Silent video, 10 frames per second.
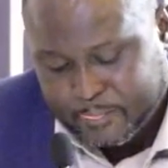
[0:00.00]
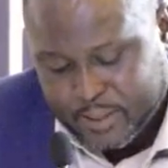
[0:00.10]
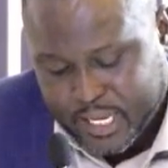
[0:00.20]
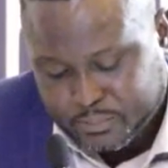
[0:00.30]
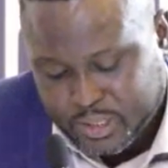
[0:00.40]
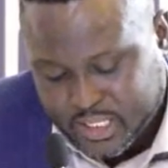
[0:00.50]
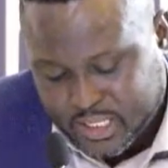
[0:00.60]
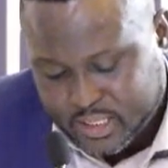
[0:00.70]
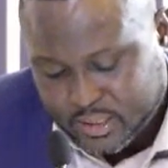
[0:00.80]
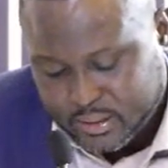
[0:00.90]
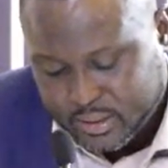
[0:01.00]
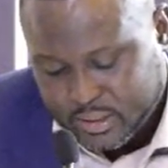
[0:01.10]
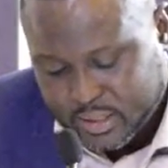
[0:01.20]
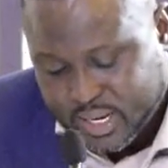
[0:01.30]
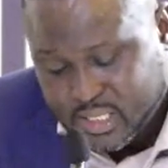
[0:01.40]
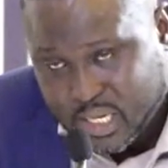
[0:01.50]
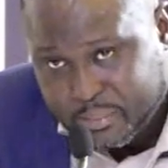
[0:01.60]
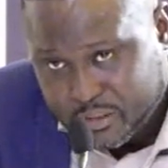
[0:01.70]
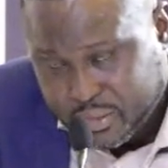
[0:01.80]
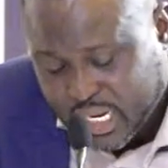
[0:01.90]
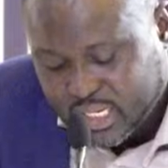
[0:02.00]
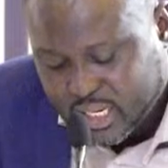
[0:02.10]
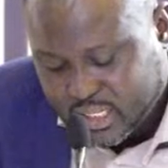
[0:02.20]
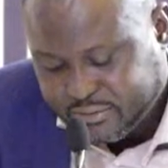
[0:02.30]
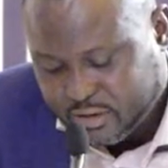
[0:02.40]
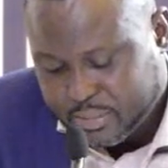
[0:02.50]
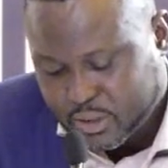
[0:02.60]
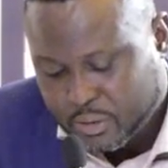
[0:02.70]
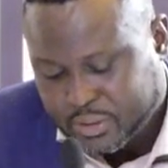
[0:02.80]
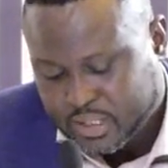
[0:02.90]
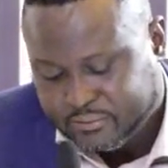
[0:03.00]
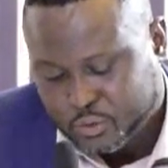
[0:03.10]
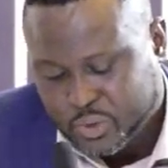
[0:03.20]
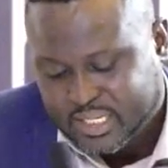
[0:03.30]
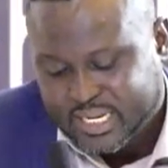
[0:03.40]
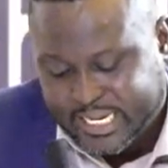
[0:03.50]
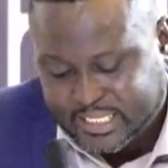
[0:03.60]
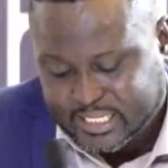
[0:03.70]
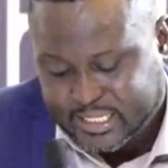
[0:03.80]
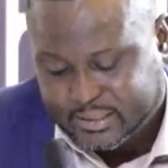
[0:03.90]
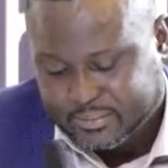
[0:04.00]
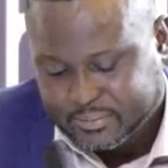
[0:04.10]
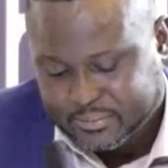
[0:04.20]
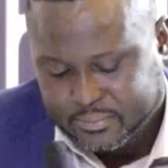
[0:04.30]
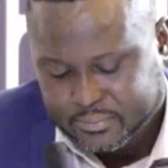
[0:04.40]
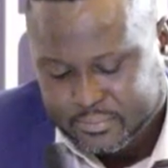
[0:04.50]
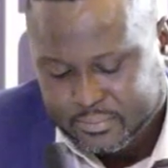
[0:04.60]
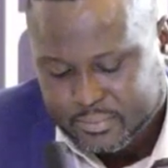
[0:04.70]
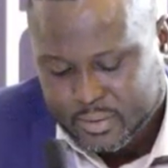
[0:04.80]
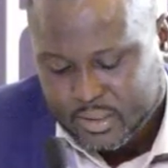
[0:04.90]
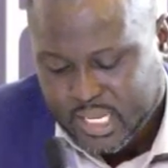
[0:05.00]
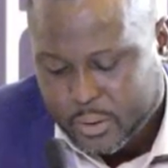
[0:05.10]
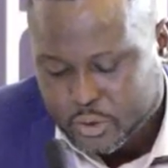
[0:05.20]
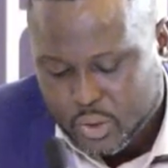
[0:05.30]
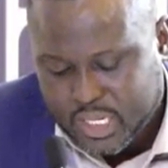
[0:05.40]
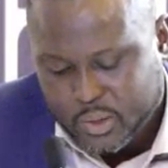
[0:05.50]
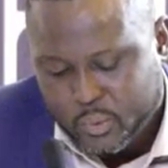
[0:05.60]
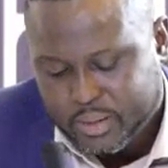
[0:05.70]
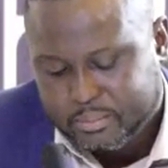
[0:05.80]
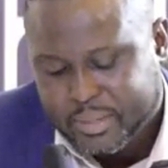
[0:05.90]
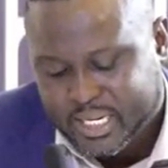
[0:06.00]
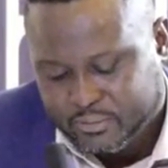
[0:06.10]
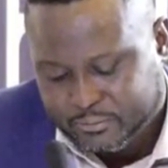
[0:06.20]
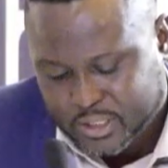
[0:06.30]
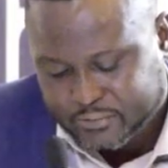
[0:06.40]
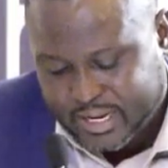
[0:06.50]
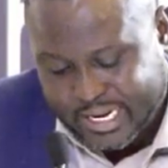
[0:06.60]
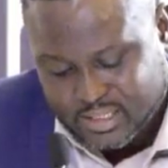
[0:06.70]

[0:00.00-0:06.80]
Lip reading: especially the Establishment and Development Committee for 2019. There was only 1 minute for the Finance